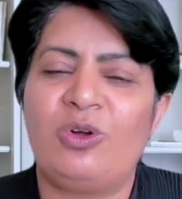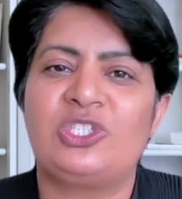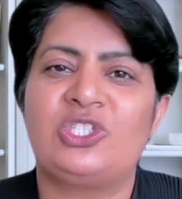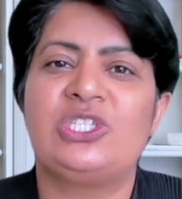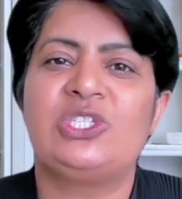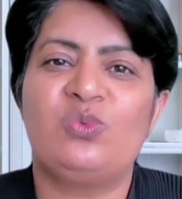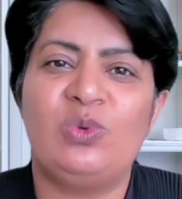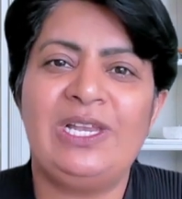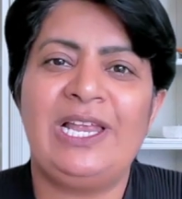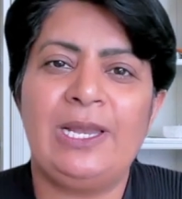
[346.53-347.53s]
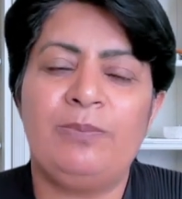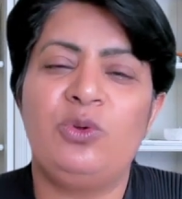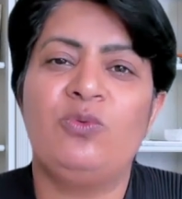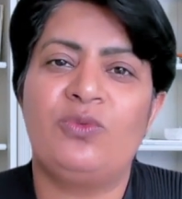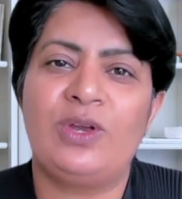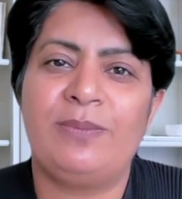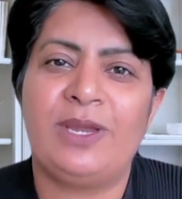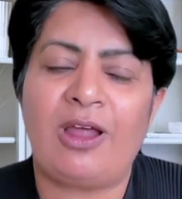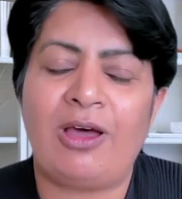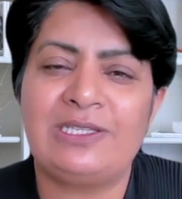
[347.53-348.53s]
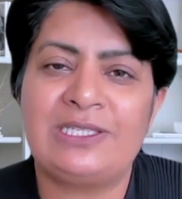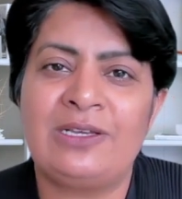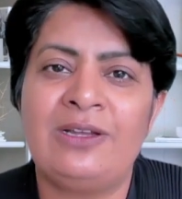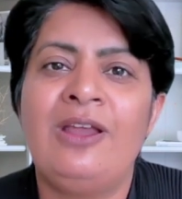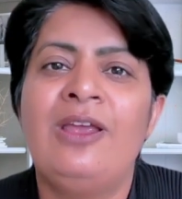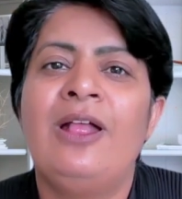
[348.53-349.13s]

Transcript: questions will help you frame an answer